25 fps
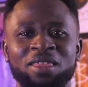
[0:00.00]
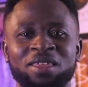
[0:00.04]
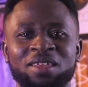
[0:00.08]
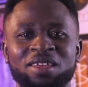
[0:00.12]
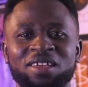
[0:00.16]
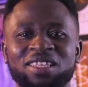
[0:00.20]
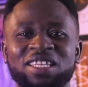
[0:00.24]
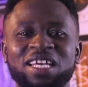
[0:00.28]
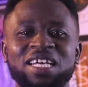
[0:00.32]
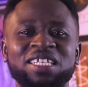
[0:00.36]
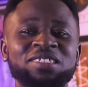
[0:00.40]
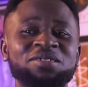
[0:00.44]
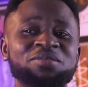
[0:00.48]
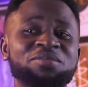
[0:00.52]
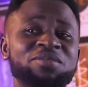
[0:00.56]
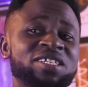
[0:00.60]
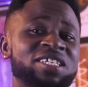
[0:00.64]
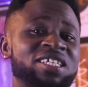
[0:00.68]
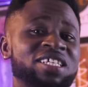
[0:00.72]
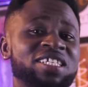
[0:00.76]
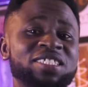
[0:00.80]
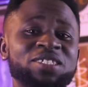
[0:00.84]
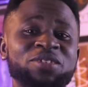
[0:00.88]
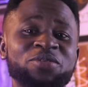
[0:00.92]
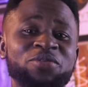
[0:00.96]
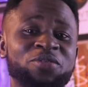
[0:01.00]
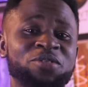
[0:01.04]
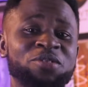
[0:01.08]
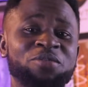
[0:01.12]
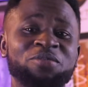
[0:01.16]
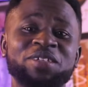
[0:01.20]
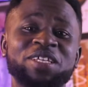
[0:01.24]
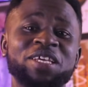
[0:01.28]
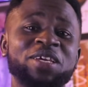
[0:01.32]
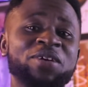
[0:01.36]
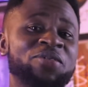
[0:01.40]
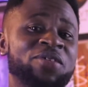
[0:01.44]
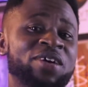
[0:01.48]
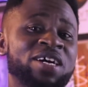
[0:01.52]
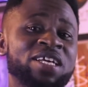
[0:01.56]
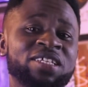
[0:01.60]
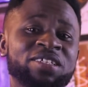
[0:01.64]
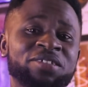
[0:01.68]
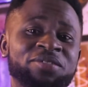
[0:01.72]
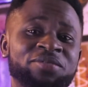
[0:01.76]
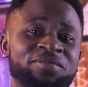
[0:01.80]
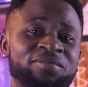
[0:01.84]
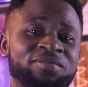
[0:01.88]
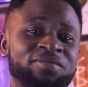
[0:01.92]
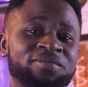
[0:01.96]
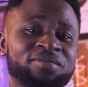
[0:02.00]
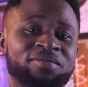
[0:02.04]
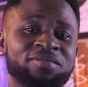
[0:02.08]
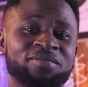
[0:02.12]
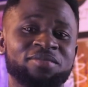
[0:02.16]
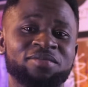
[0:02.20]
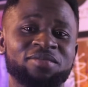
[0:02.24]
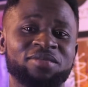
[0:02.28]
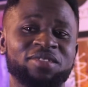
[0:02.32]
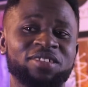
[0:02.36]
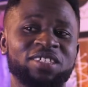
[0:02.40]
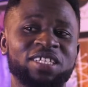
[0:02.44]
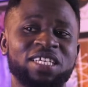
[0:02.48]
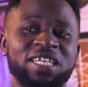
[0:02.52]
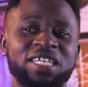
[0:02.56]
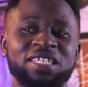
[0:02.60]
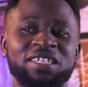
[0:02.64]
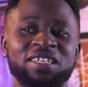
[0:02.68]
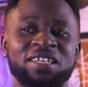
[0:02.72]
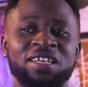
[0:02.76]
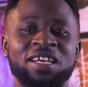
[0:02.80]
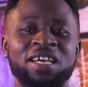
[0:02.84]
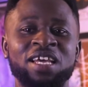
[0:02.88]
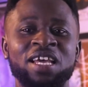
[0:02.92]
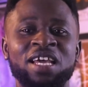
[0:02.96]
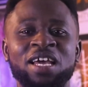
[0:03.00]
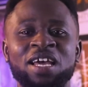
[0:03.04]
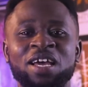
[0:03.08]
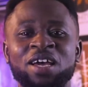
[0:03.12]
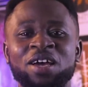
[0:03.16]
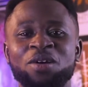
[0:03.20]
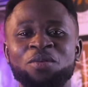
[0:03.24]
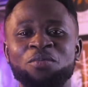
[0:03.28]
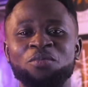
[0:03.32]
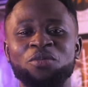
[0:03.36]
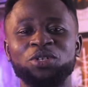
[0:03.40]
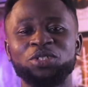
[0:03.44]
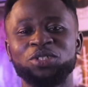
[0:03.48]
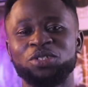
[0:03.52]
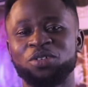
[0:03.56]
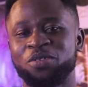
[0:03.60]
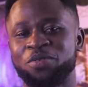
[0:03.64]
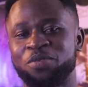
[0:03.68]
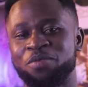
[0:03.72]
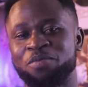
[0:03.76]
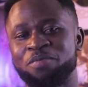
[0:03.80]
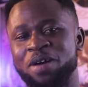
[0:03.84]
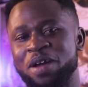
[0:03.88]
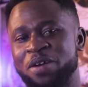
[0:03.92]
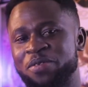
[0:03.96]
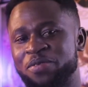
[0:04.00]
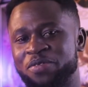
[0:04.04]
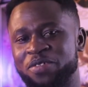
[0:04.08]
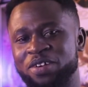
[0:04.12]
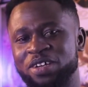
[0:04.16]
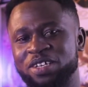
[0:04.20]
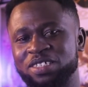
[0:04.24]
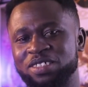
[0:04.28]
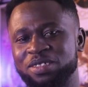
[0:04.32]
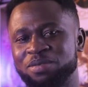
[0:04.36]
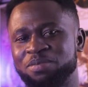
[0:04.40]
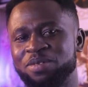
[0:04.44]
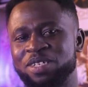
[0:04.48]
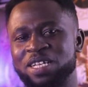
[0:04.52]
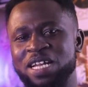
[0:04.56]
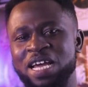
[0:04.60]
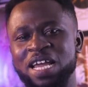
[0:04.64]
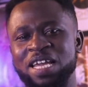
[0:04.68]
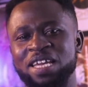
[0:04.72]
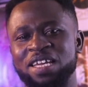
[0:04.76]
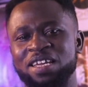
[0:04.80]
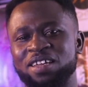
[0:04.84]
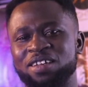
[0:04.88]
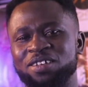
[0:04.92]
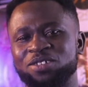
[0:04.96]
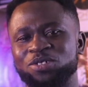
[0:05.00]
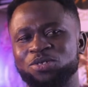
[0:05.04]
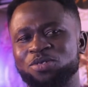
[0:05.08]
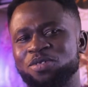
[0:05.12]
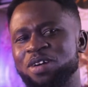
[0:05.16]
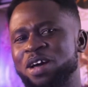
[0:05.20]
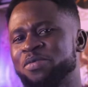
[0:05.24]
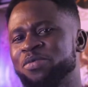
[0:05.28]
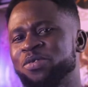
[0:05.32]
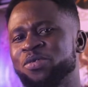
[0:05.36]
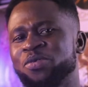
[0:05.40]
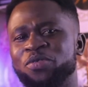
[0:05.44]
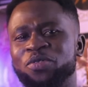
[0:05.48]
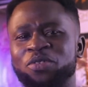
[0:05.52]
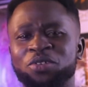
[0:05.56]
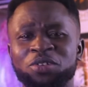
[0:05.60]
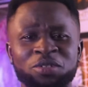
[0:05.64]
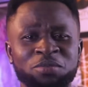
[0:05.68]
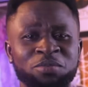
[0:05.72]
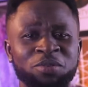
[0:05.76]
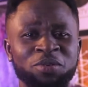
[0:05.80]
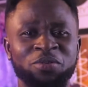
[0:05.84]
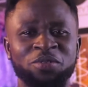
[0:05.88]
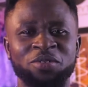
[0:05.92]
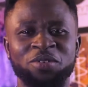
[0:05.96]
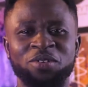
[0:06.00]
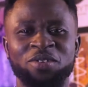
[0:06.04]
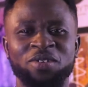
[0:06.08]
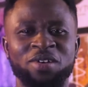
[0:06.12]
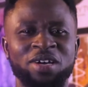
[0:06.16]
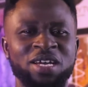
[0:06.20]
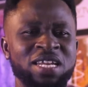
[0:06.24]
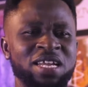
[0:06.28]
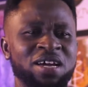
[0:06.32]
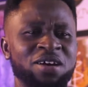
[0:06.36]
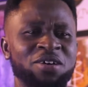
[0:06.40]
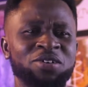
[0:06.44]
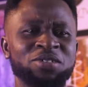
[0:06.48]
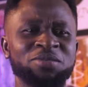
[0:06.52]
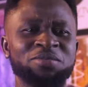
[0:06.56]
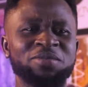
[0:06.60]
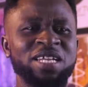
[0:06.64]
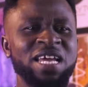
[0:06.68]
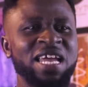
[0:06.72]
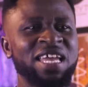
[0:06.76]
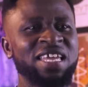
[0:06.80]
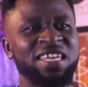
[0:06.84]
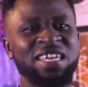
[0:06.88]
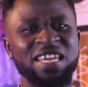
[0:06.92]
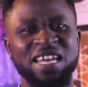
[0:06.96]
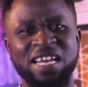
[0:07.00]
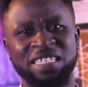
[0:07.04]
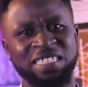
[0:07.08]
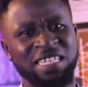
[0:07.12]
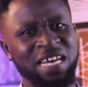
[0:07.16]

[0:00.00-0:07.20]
It hasn't been easy from day one. You get it. Most of my friends be like, so have you failed before? And I always be like, yes,